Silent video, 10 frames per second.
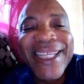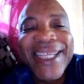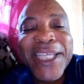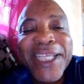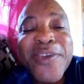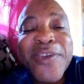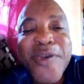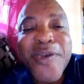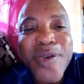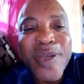It's
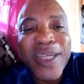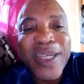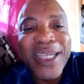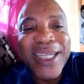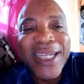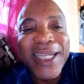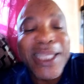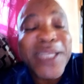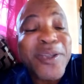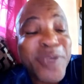true.
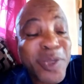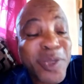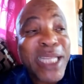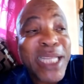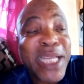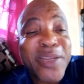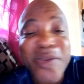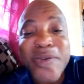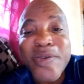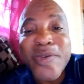It's true. Totally
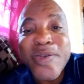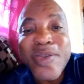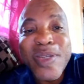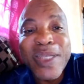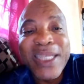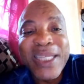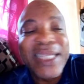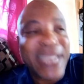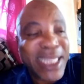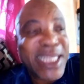true.
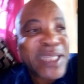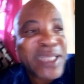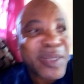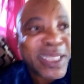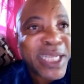That is totally